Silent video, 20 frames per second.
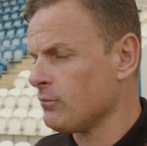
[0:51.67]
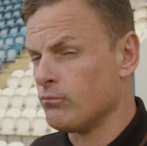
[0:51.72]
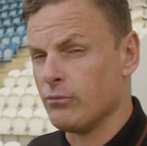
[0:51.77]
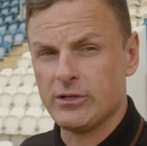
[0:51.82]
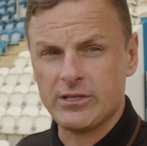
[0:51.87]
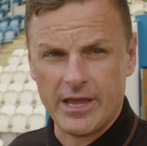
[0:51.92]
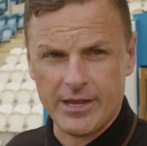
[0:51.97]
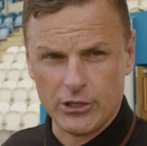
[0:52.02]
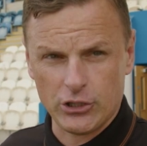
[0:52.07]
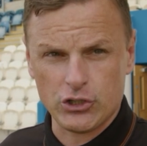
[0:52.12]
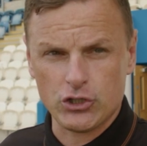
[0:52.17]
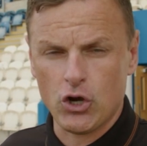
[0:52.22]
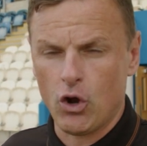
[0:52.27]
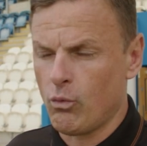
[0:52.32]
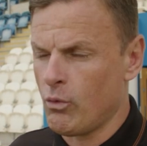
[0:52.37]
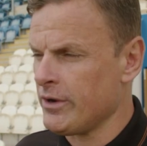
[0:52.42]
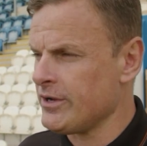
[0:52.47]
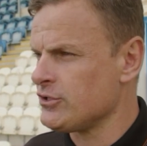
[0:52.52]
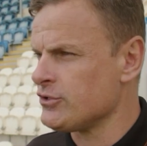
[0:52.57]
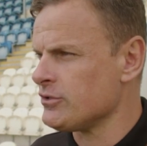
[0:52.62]
We take a
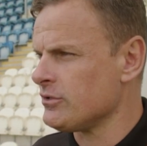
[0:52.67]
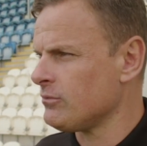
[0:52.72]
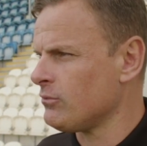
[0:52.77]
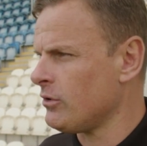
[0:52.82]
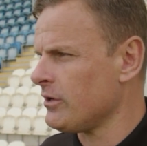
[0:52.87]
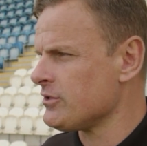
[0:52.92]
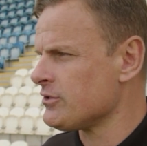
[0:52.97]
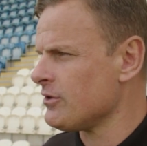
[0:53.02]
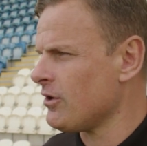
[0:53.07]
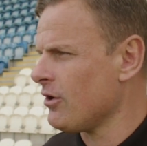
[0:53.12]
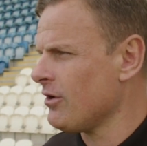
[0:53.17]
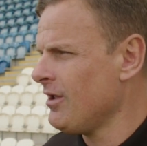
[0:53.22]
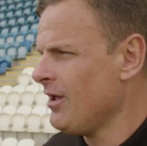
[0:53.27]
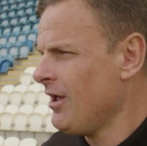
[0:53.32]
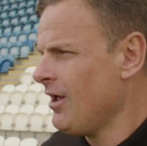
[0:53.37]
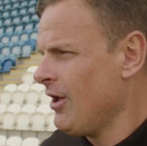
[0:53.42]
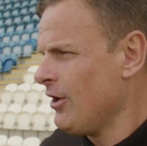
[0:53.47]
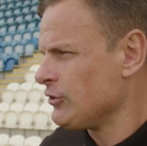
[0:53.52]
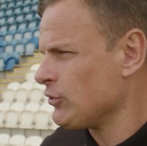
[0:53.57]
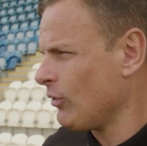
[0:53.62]
shot what isn't on.
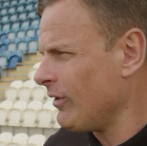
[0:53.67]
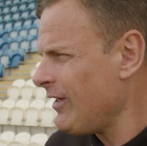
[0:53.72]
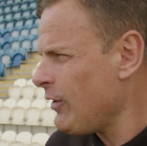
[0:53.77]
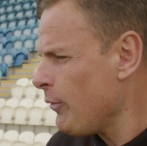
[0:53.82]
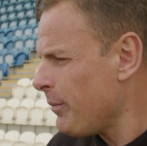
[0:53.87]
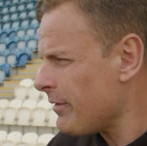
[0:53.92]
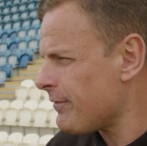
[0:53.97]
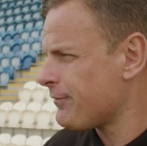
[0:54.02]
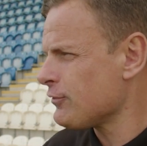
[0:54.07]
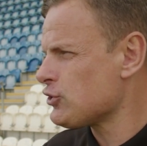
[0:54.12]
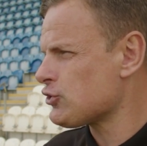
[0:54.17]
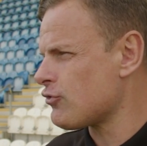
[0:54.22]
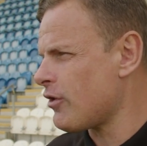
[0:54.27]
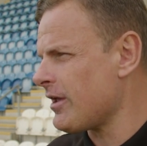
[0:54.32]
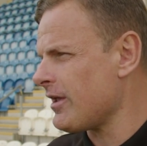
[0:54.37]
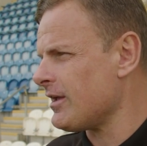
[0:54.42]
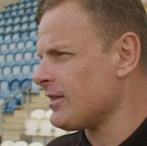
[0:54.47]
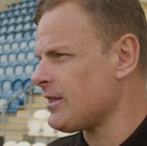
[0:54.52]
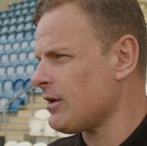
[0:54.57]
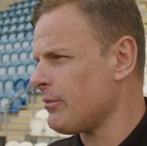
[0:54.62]
So a little bit
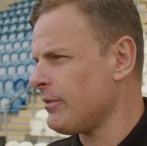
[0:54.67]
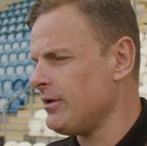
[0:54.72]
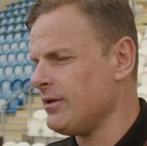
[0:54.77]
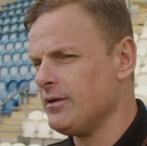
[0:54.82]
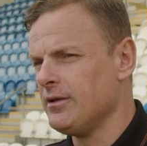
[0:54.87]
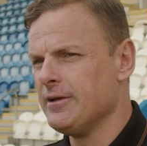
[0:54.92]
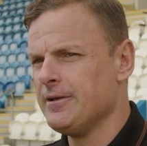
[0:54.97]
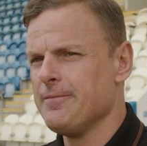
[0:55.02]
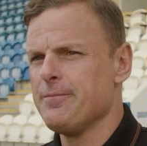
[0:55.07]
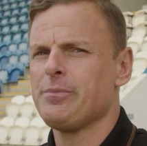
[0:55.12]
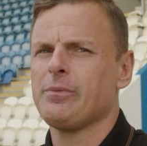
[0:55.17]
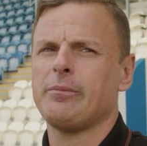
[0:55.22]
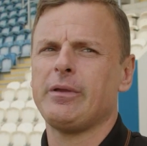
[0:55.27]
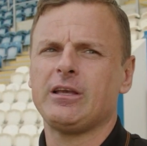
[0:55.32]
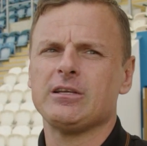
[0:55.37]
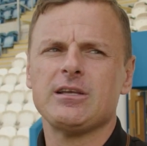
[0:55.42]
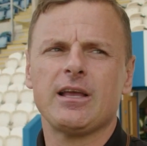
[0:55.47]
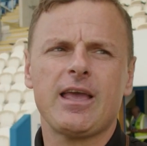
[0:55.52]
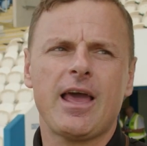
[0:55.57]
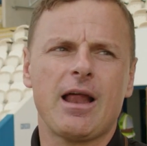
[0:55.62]
frustrated that we,
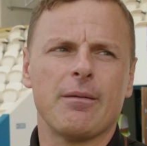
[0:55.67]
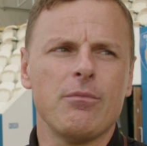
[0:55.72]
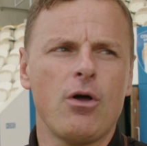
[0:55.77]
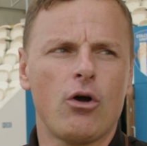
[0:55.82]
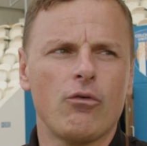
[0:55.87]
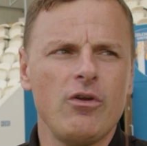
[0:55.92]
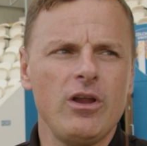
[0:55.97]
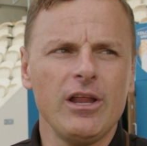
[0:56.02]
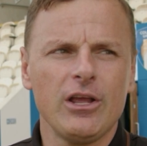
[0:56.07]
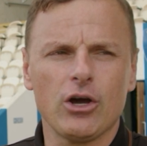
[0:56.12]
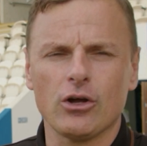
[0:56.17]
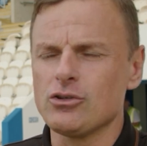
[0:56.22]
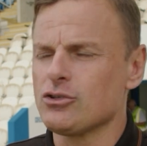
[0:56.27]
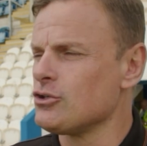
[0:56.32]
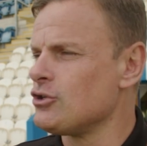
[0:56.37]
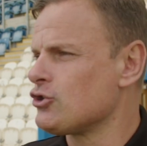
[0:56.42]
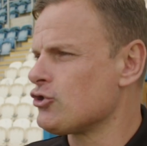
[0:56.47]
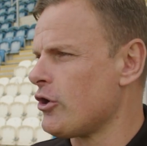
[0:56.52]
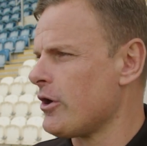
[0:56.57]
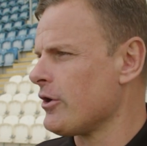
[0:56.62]
because again, I'm not really
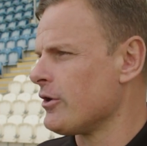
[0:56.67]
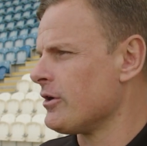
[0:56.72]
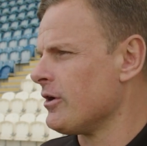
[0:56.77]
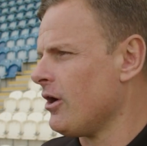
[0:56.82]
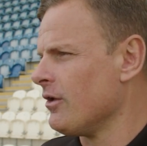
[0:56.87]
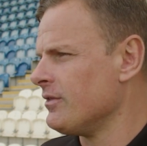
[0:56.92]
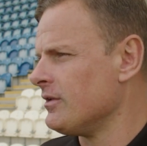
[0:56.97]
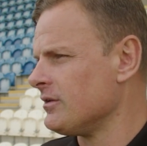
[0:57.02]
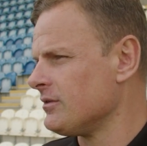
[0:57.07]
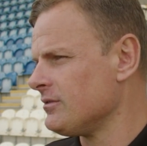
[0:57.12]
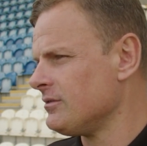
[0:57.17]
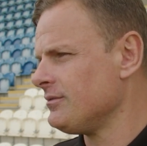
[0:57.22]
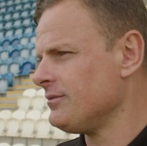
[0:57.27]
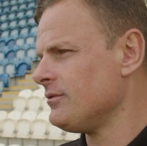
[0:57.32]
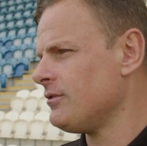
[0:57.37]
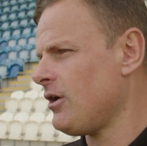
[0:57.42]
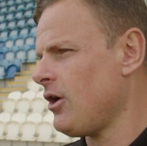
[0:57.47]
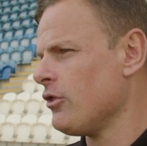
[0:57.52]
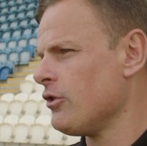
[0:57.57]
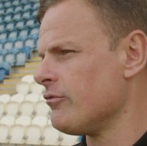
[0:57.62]
concentrating
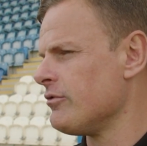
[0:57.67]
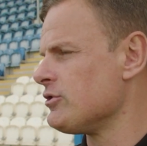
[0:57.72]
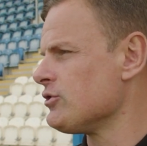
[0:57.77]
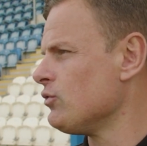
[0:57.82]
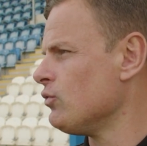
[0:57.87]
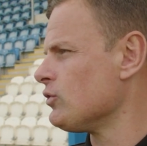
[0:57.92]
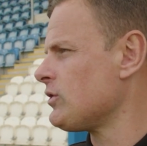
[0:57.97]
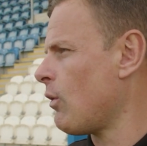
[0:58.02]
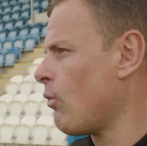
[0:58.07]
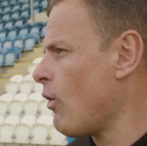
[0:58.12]
on the results.